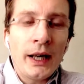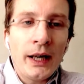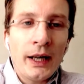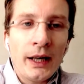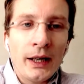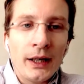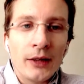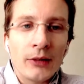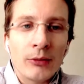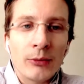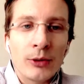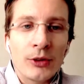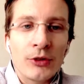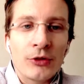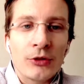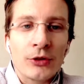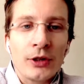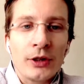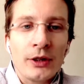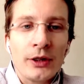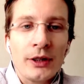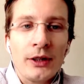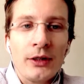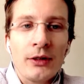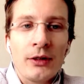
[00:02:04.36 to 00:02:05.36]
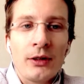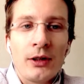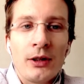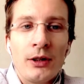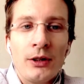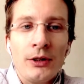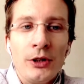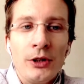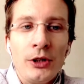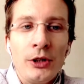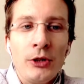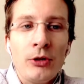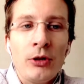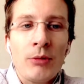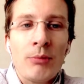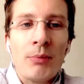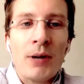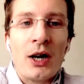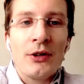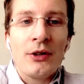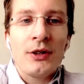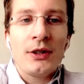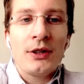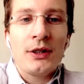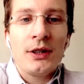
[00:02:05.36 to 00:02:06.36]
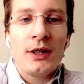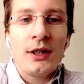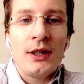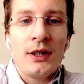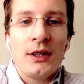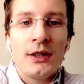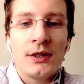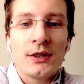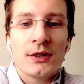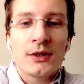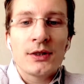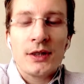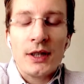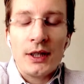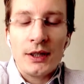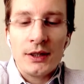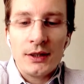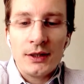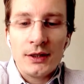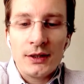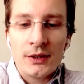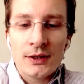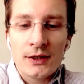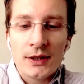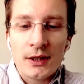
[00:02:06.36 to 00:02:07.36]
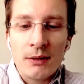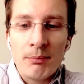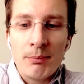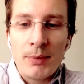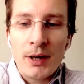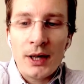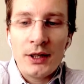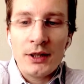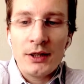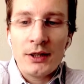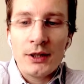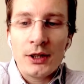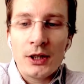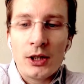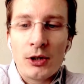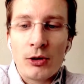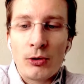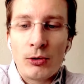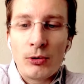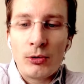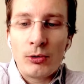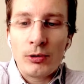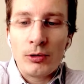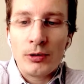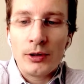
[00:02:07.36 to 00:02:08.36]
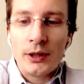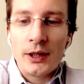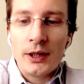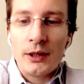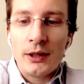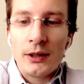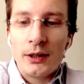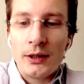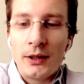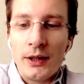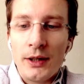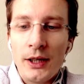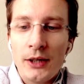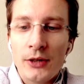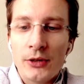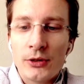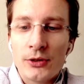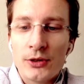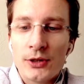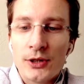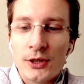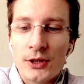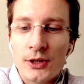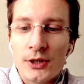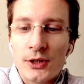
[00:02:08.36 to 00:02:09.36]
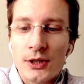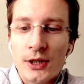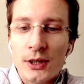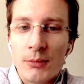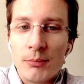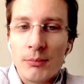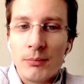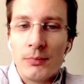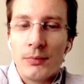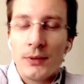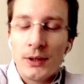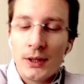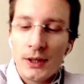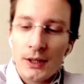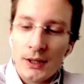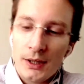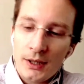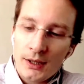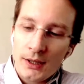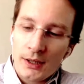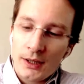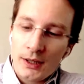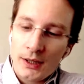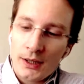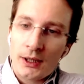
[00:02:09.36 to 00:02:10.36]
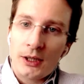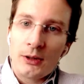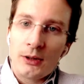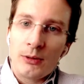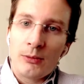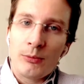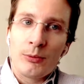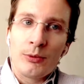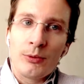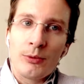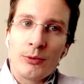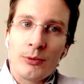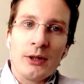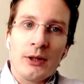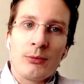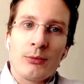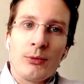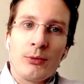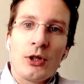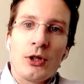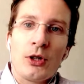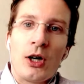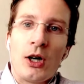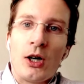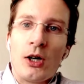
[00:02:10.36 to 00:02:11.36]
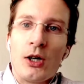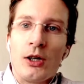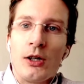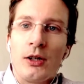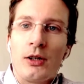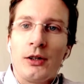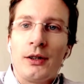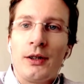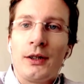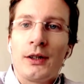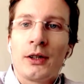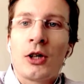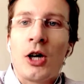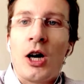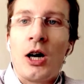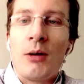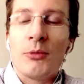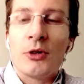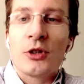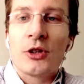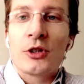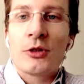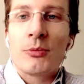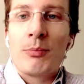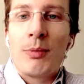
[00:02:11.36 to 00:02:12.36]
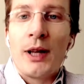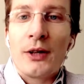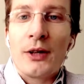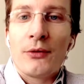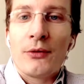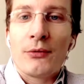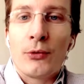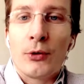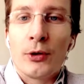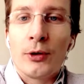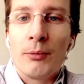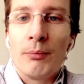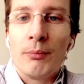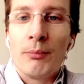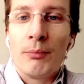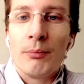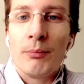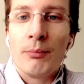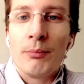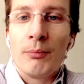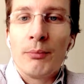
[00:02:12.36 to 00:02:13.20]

And what's really uh, new about it is that it is embedded in a whole uh, ecosystem uh, that we call Commerce Platform.